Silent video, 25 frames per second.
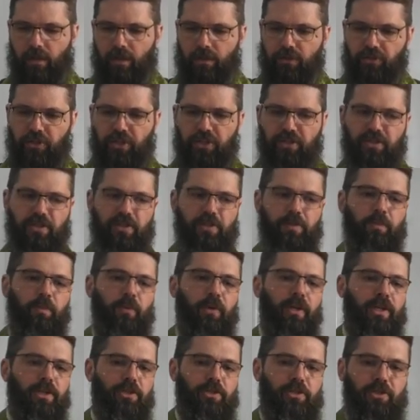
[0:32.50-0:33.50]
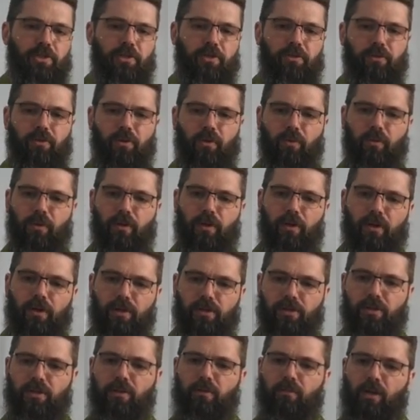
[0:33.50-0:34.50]
Jesus preached the
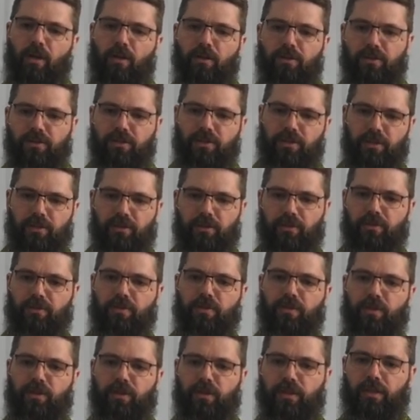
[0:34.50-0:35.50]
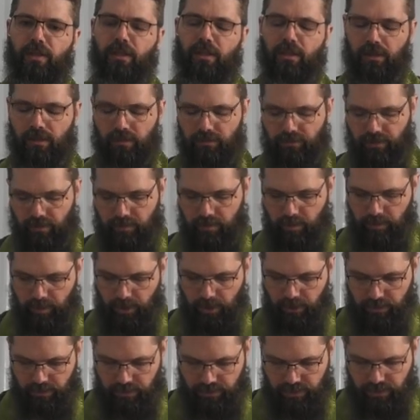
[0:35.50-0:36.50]
word to the multitudes from the
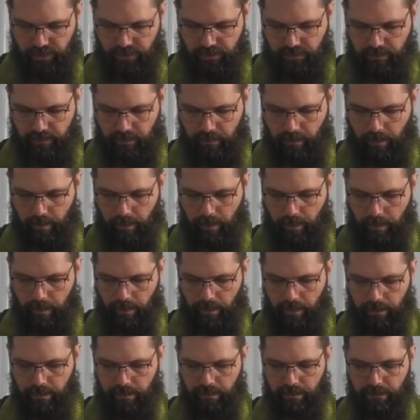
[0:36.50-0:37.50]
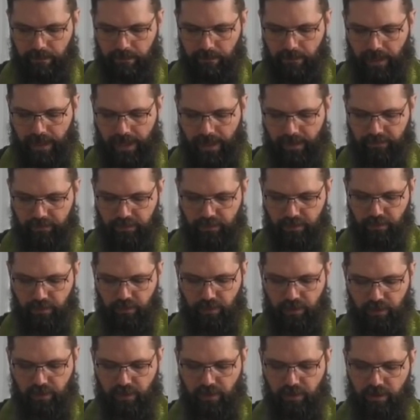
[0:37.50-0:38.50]
boat.
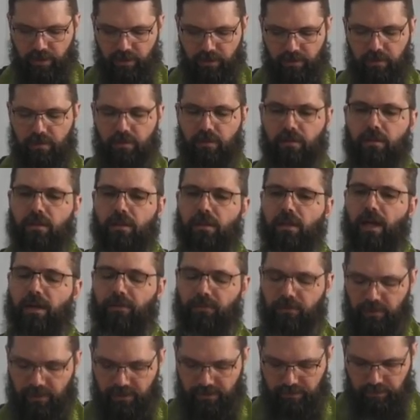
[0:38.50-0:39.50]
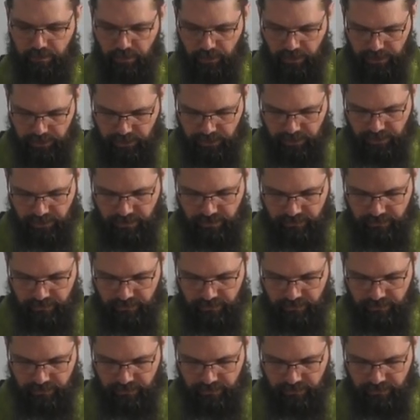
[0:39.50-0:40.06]
Afterward, after he preached,